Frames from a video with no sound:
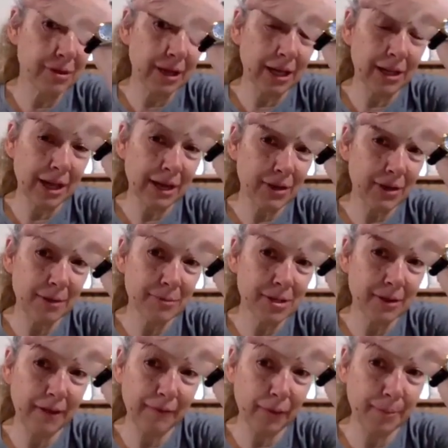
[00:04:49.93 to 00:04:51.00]
a lot of times
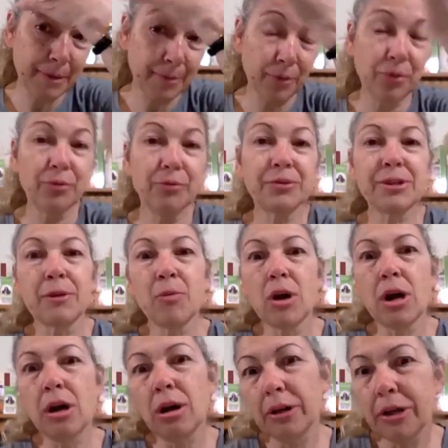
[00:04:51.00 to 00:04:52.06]
for people who say,
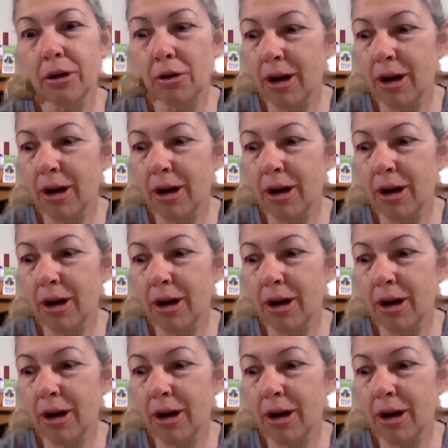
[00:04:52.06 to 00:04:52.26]
well, you know,